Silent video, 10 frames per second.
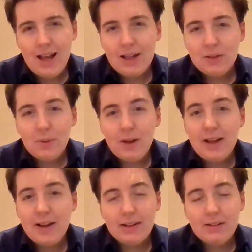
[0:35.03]
And
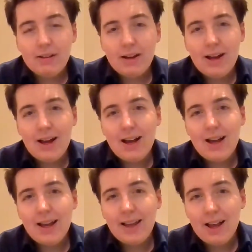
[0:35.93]
when I
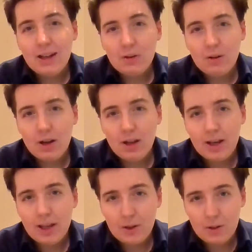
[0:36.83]

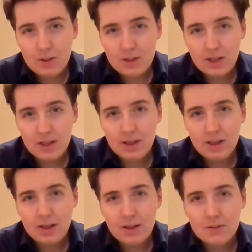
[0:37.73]
cry your
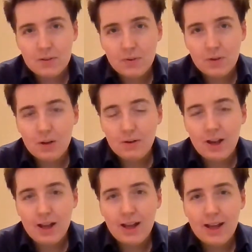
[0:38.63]
tears, for
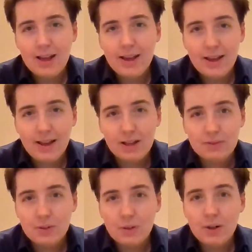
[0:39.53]
I
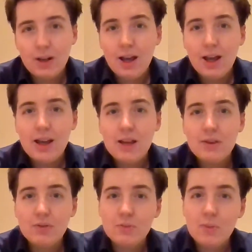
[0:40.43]
have no
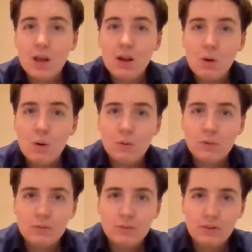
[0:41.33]
life of my
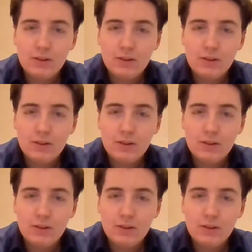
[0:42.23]
own.